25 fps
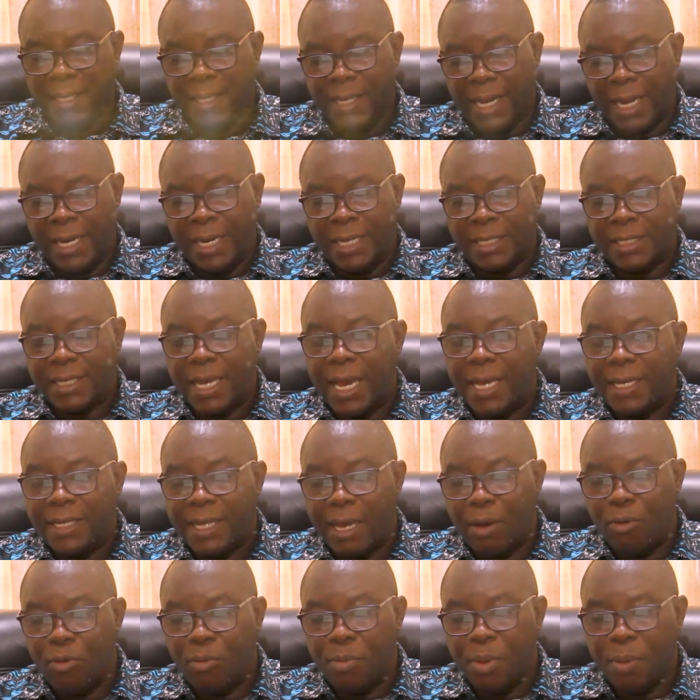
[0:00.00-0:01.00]
that the
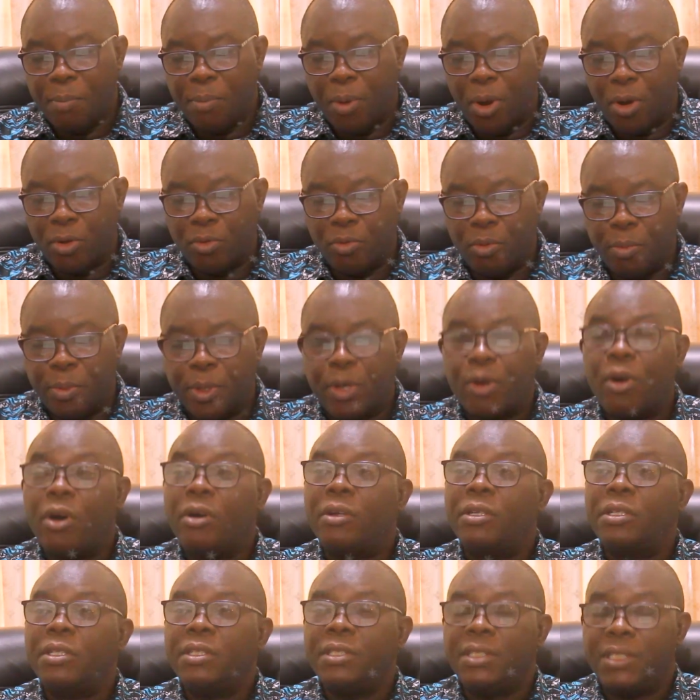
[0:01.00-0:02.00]
child that will be born will be
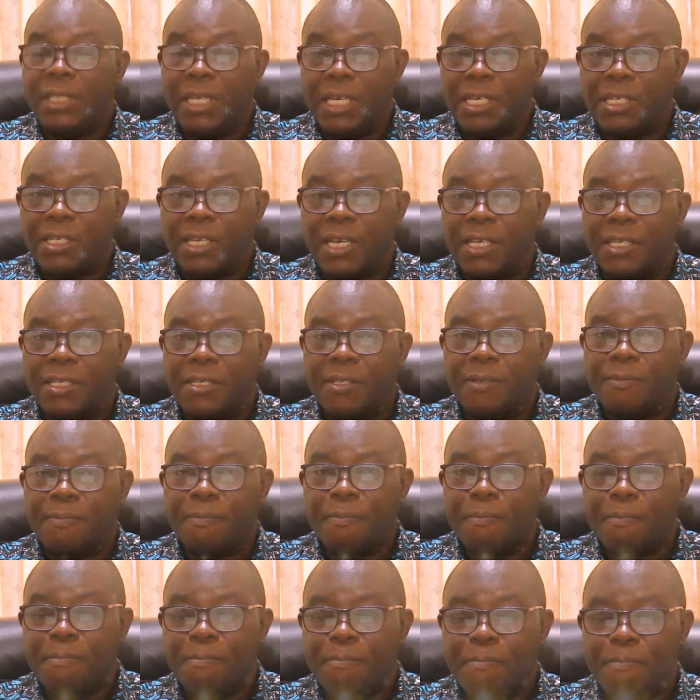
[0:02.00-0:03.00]
called Jesus,
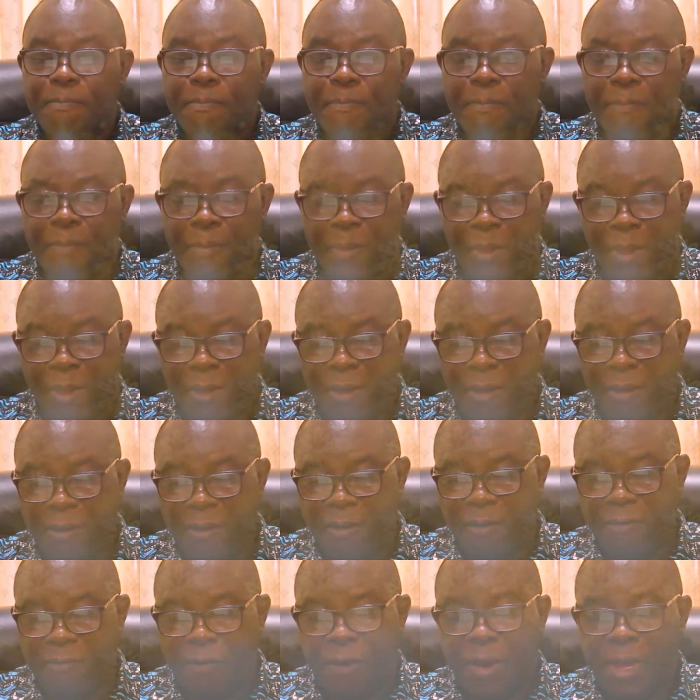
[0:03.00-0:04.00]

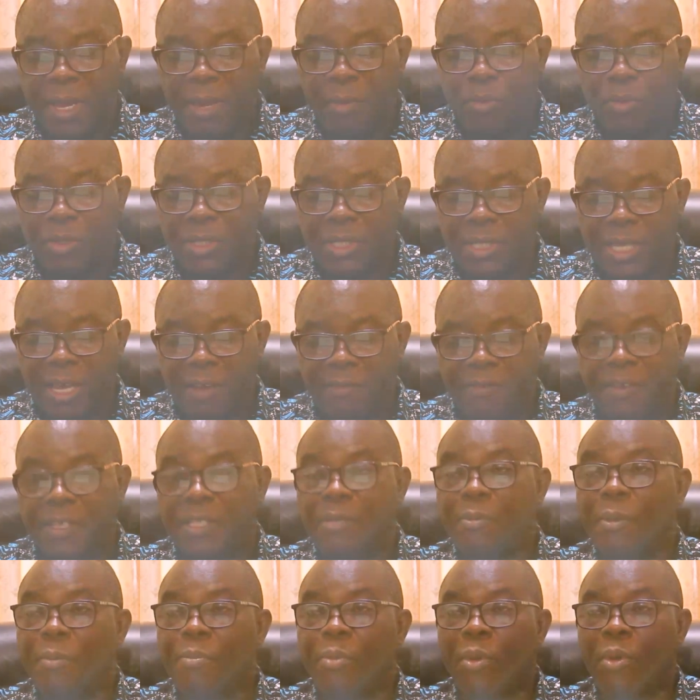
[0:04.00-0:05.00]
for he will save
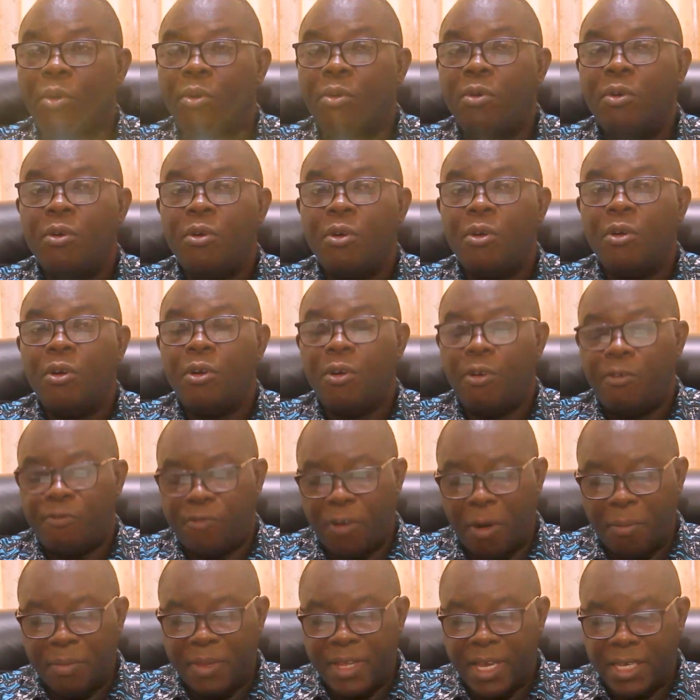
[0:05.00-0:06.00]
his people
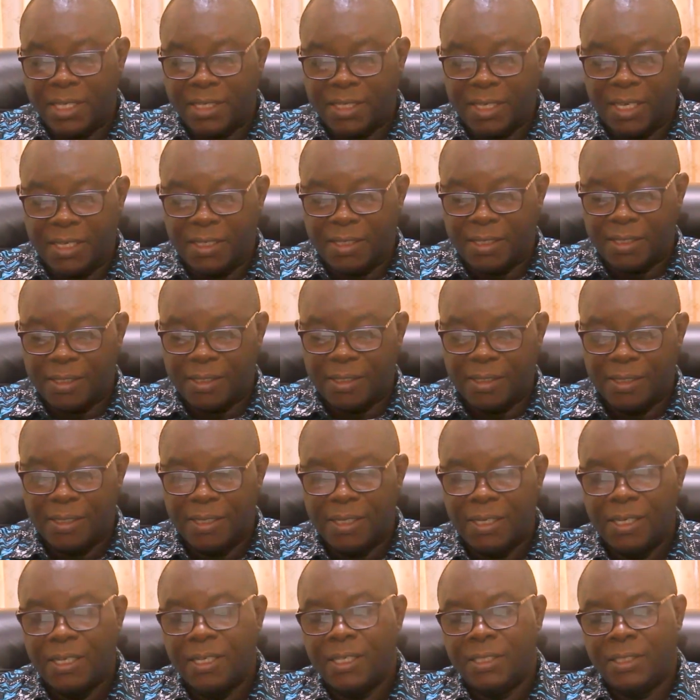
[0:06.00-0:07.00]
from their
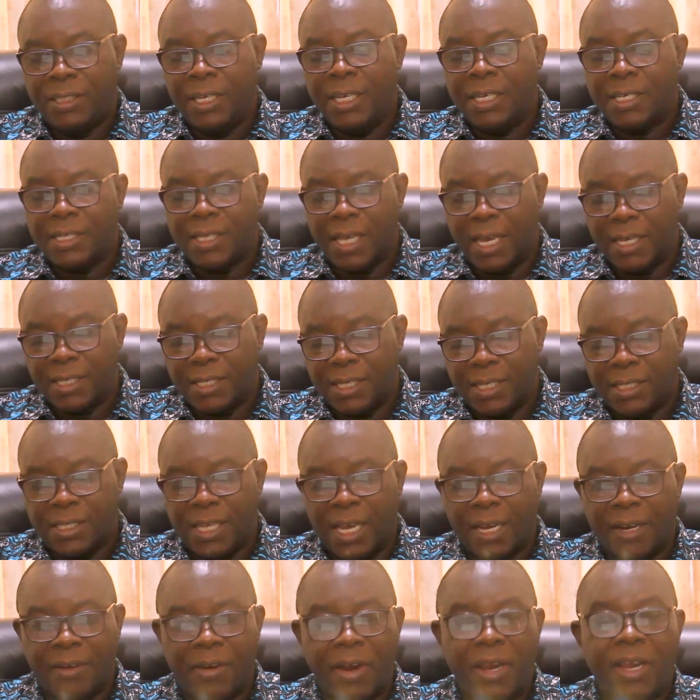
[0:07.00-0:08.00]
sins. Jesus is
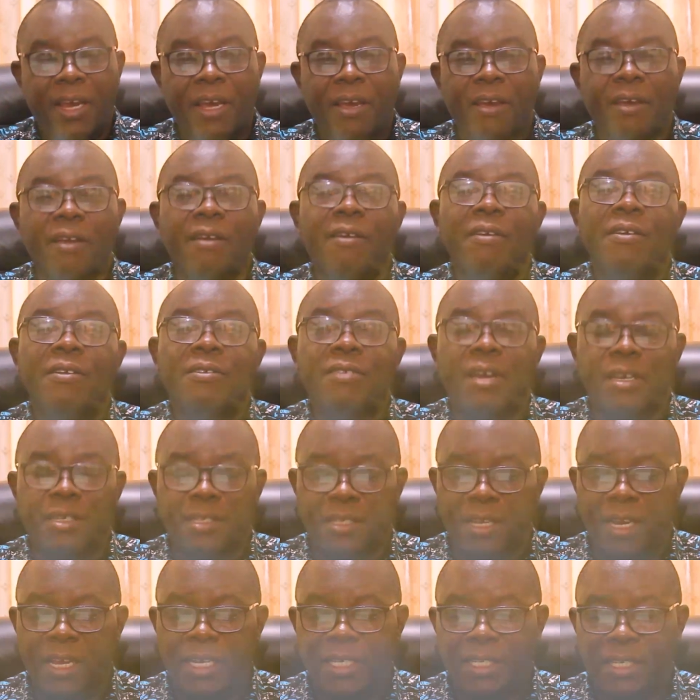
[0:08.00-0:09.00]
the Greek
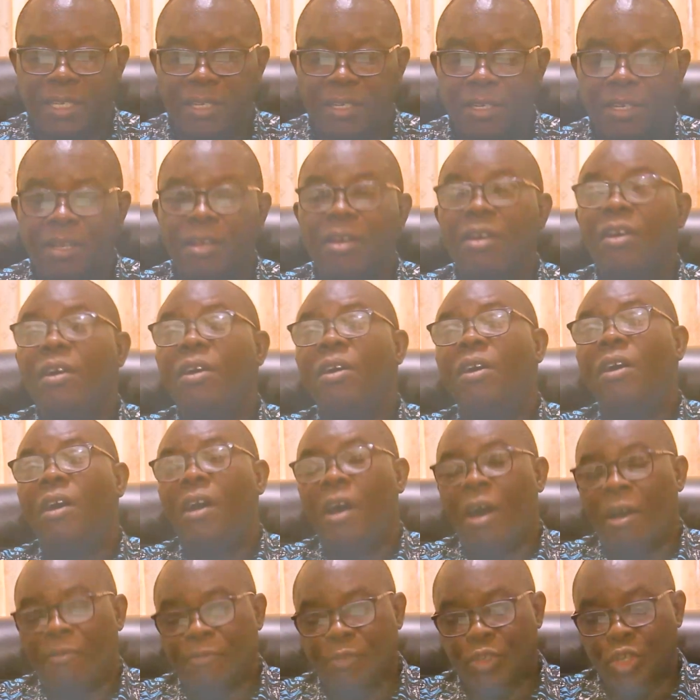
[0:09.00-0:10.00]
translation
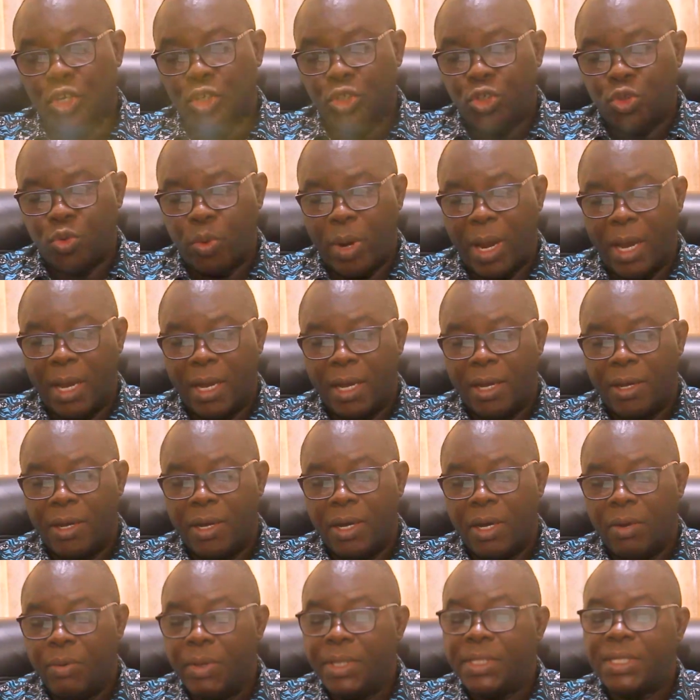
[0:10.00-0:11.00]
of Joshua,
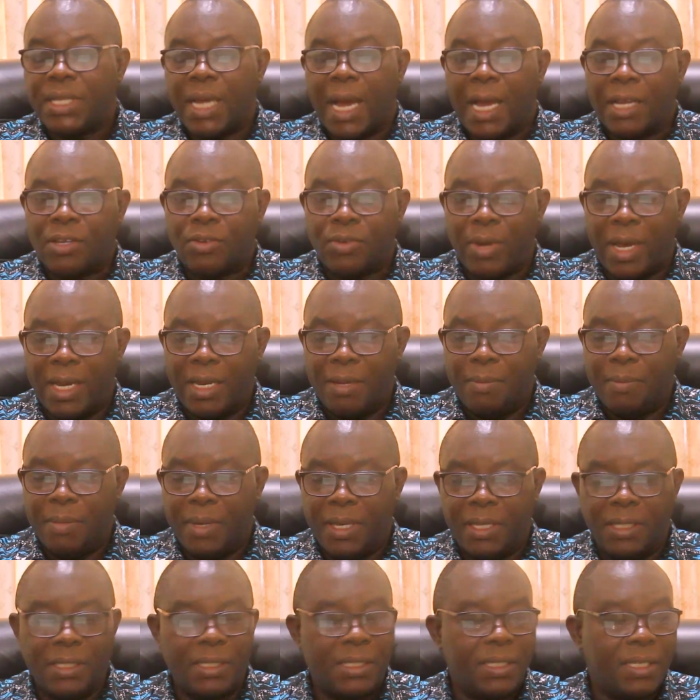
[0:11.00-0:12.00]
which actually
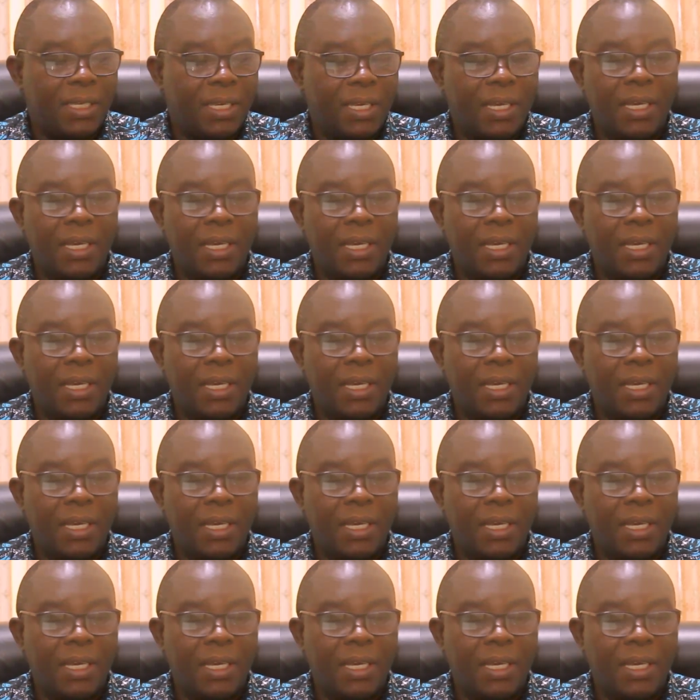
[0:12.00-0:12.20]
means